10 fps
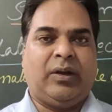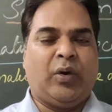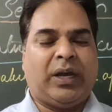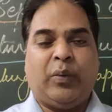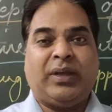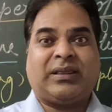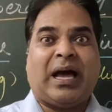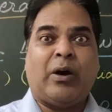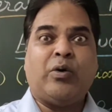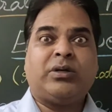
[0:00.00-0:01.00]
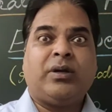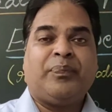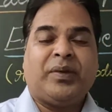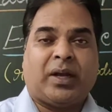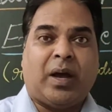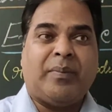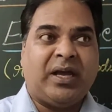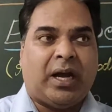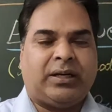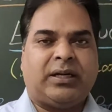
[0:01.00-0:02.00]
okay, without coming
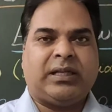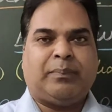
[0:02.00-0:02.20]
under the